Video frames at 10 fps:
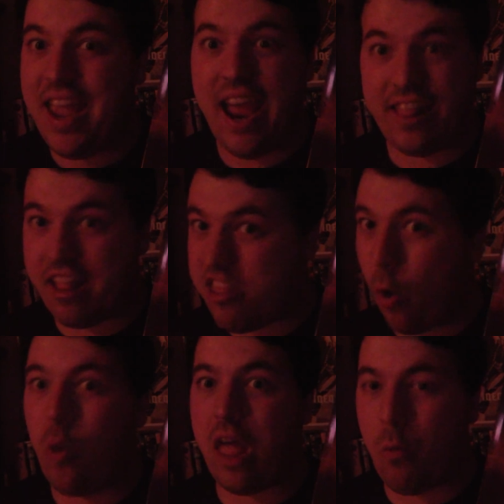And that's
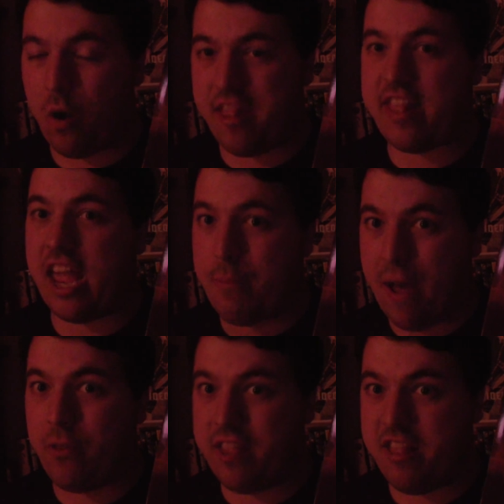all I want to say
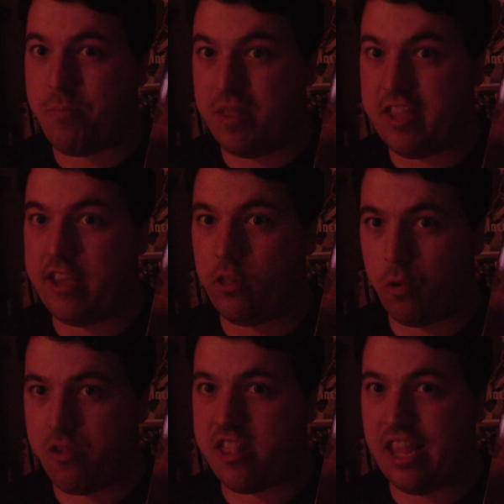about this
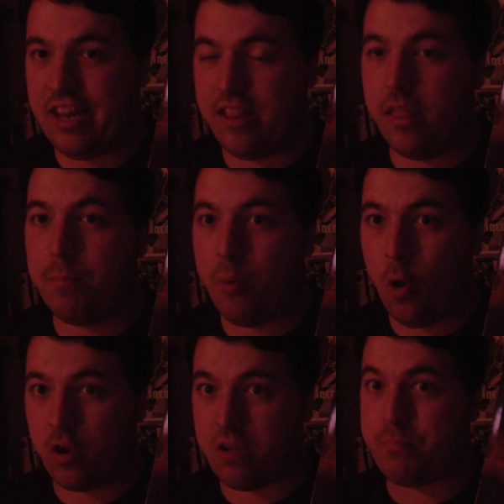particular scene in the
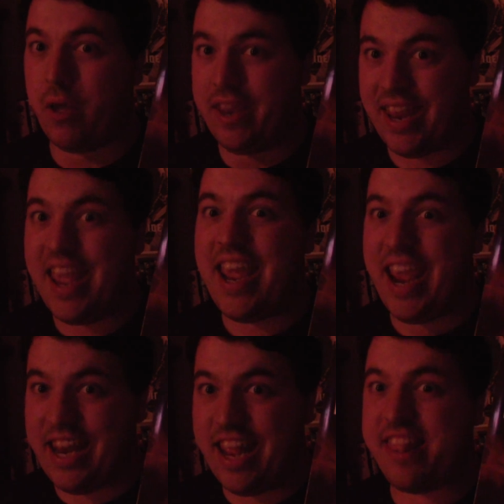book, but
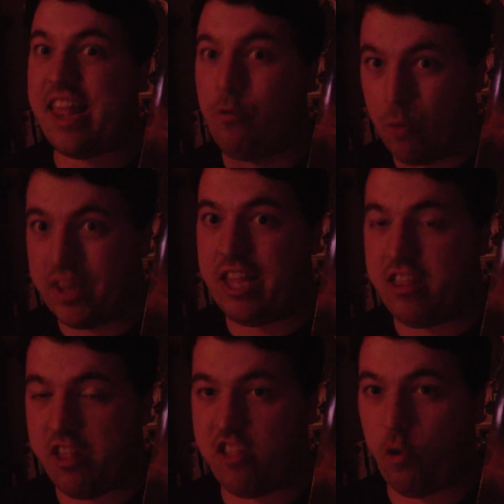it is a really
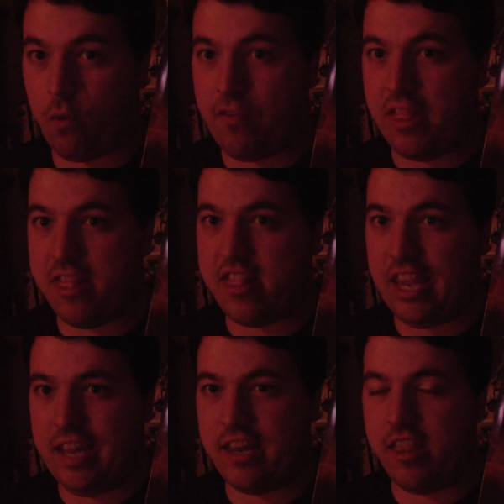disturbing
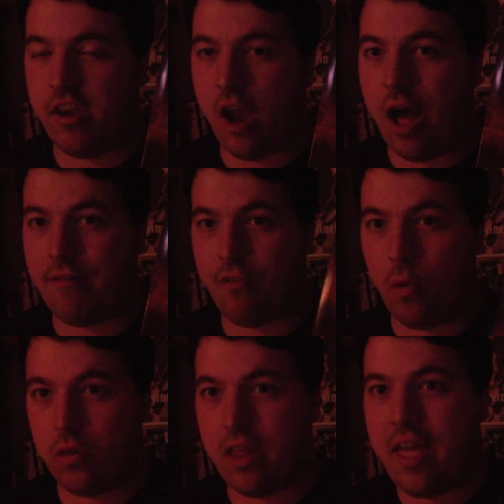scene in the
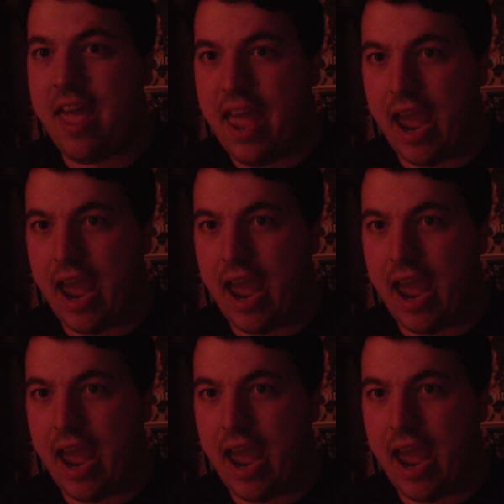novel.